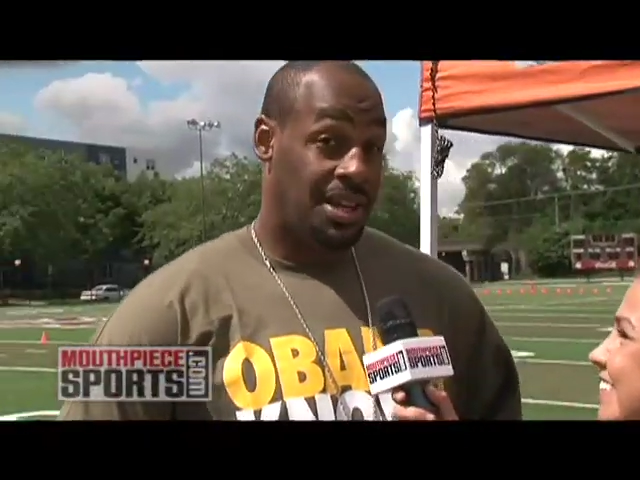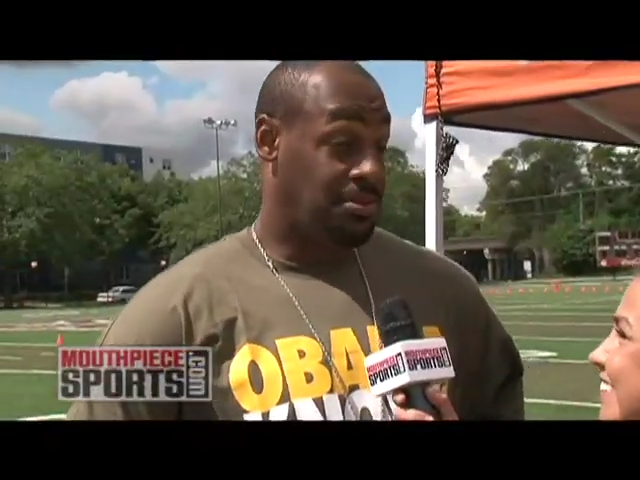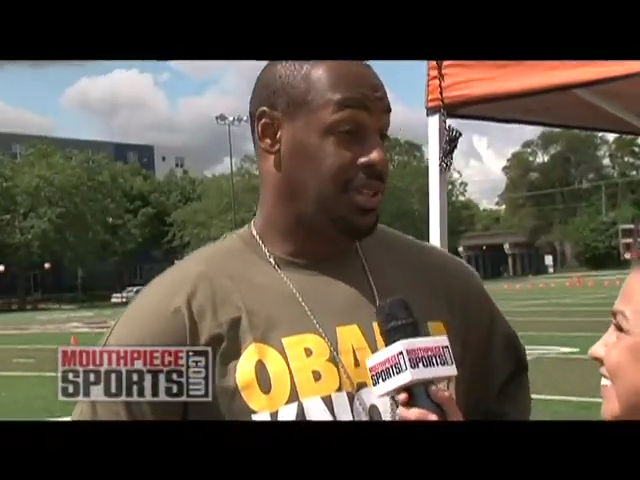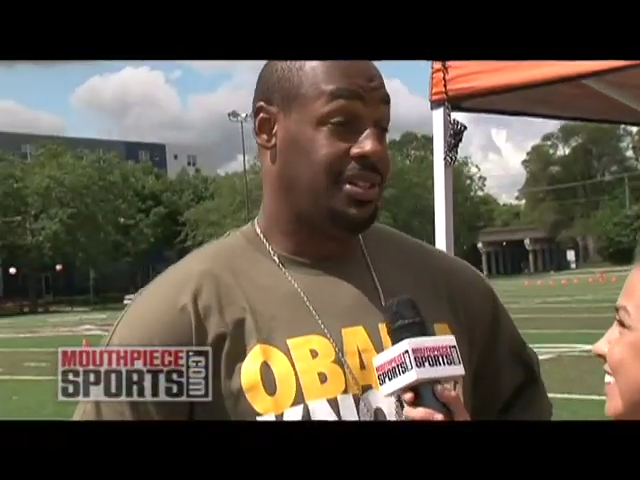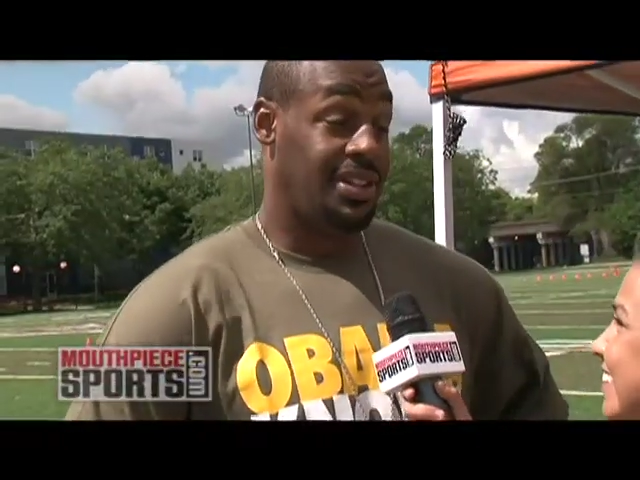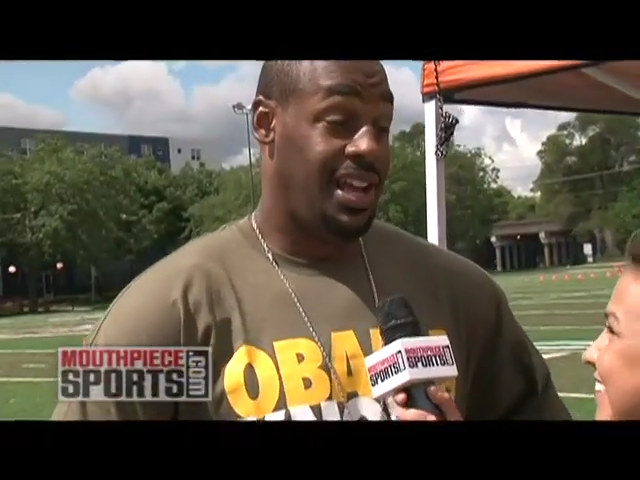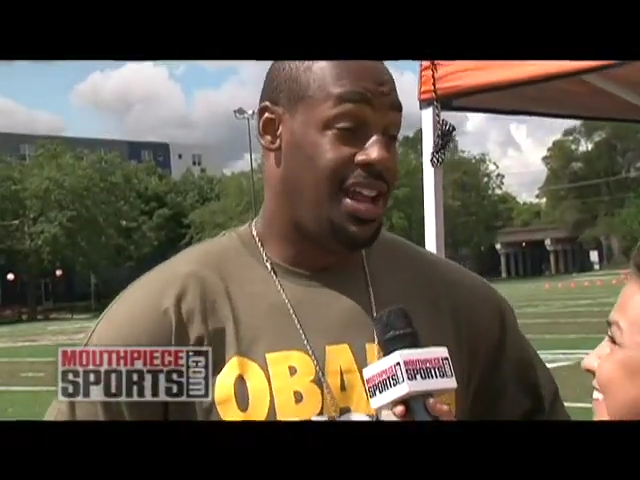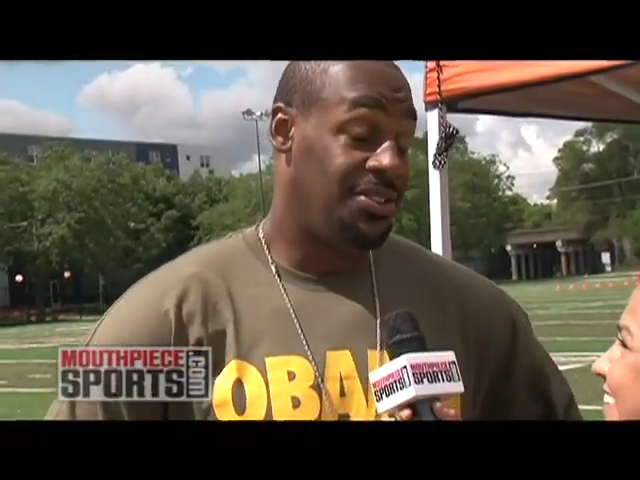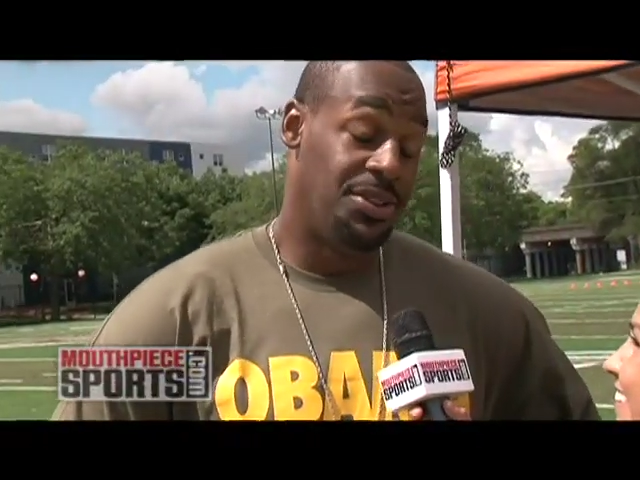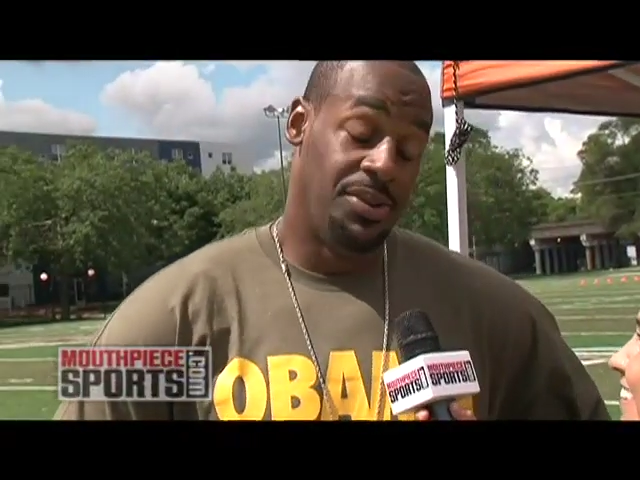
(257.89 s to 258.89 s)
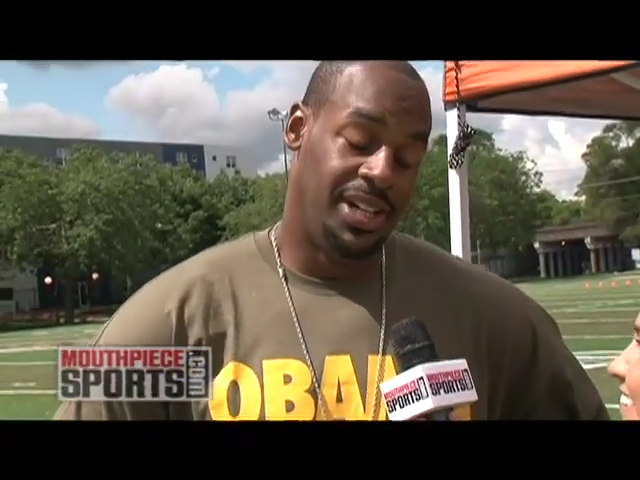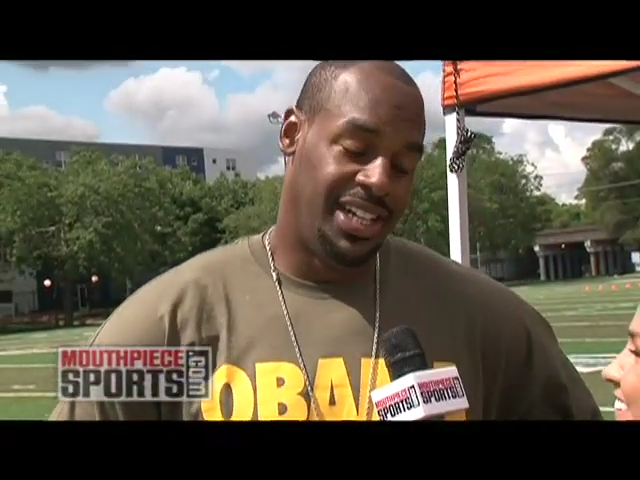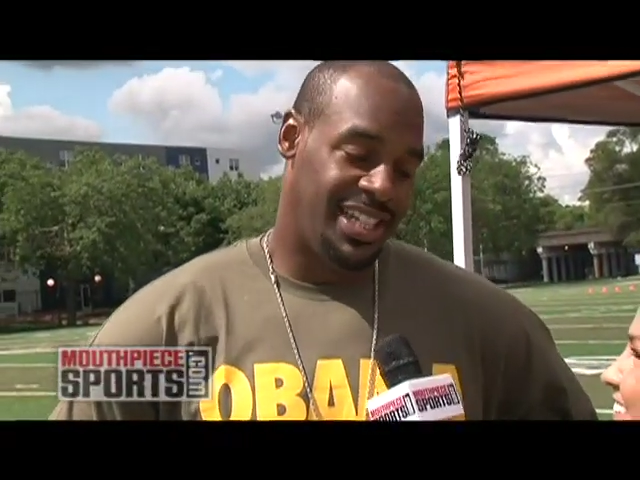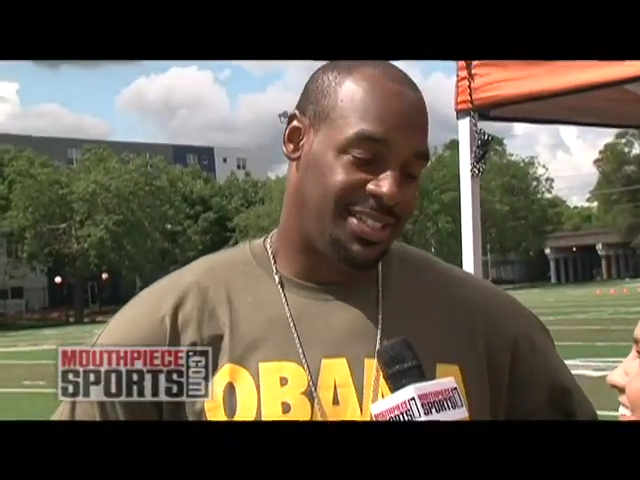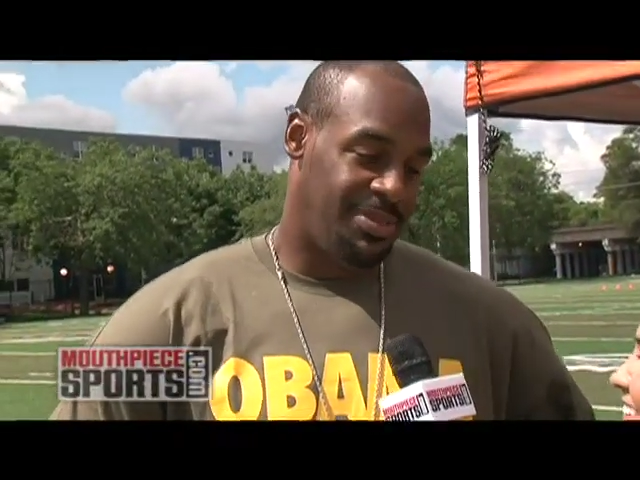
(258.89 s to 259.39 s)
something. I don't know what
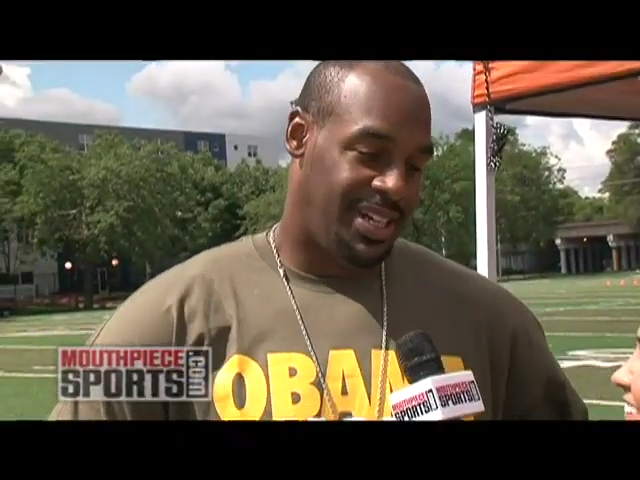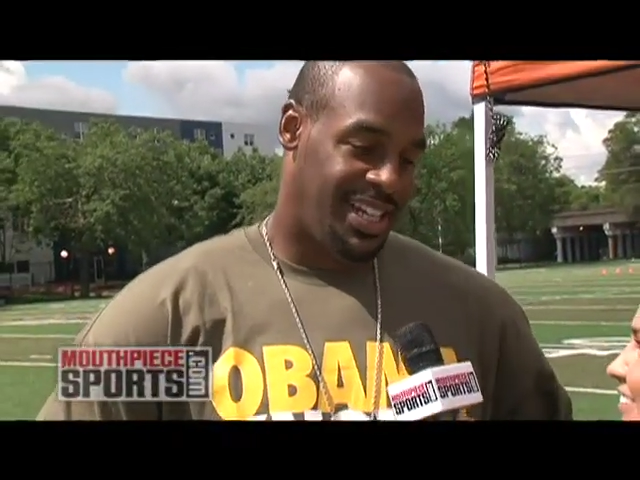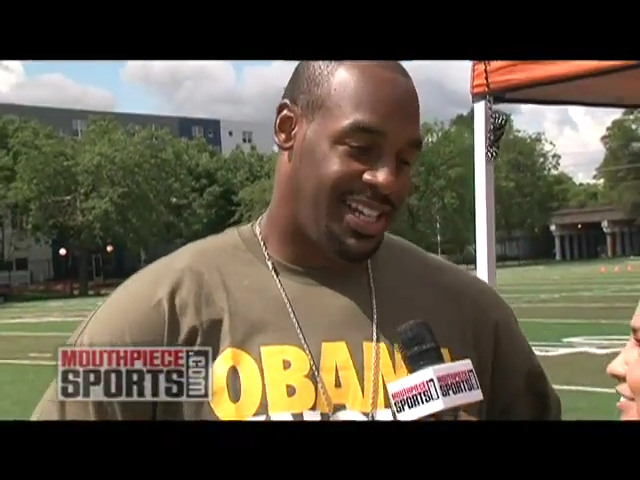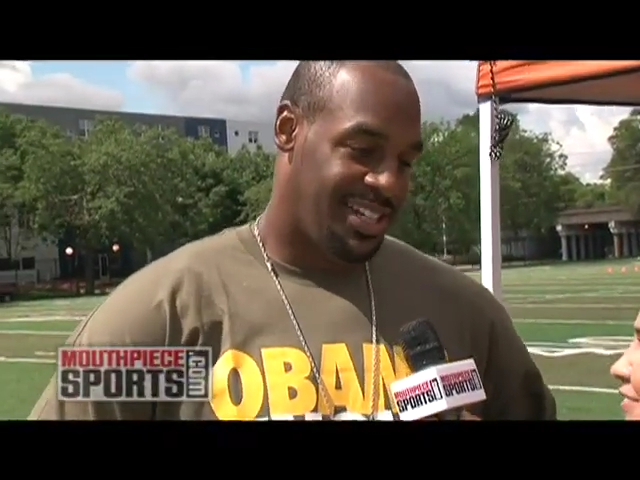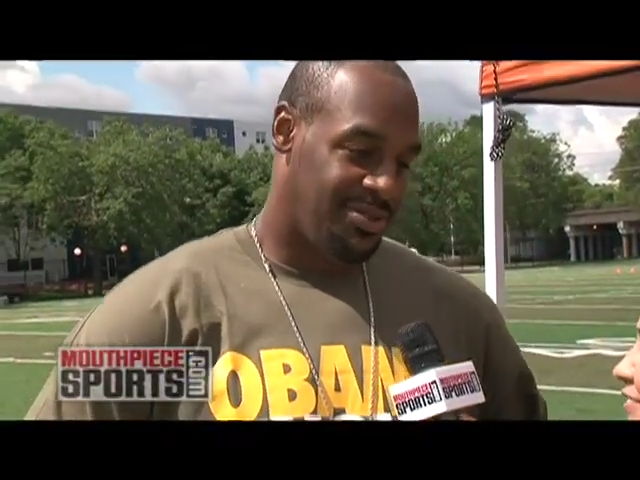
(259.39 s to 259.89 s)
it is, but uh,